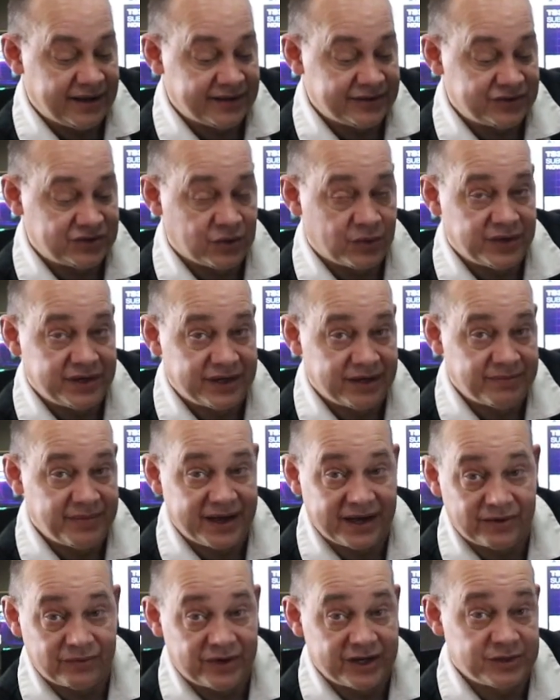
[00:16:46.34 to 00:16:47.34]
So we did
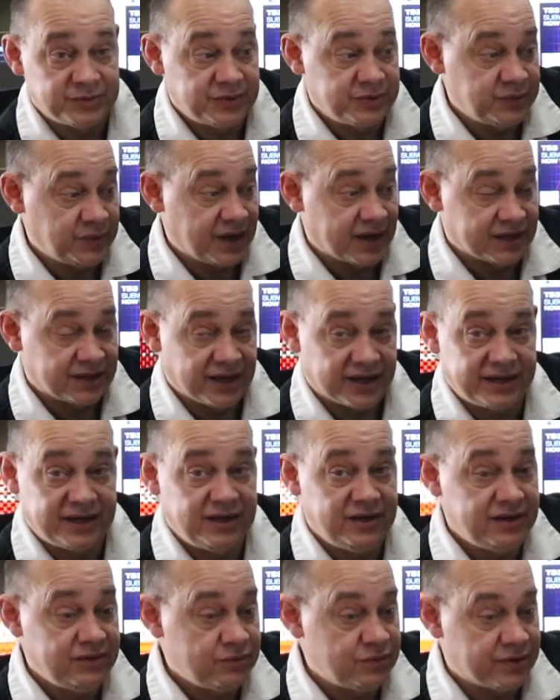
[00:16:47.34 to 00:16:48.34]
make arrangements. We got
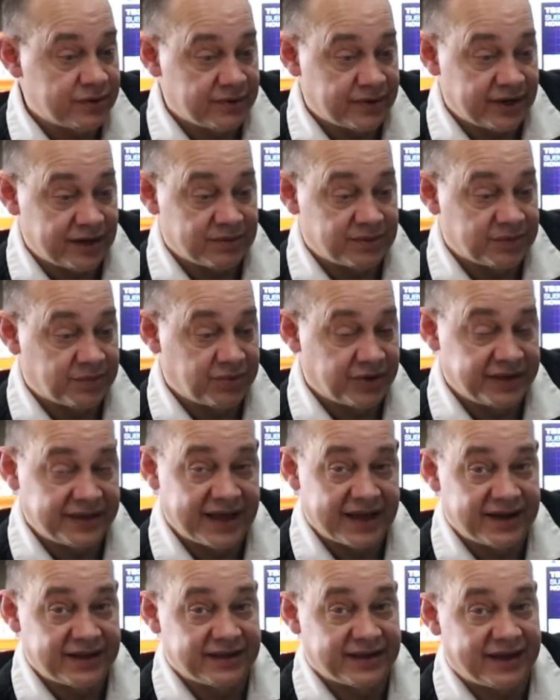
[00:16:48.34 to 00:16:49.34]
lucky. We were able to bring
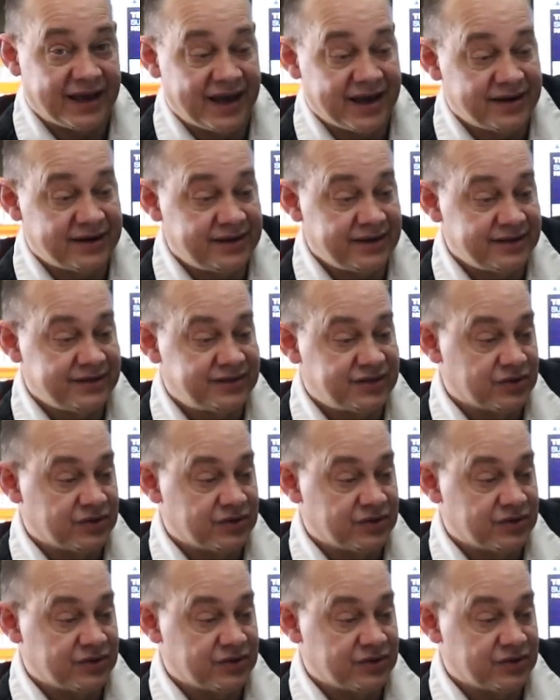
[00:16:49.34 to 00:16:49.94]
that into Canada.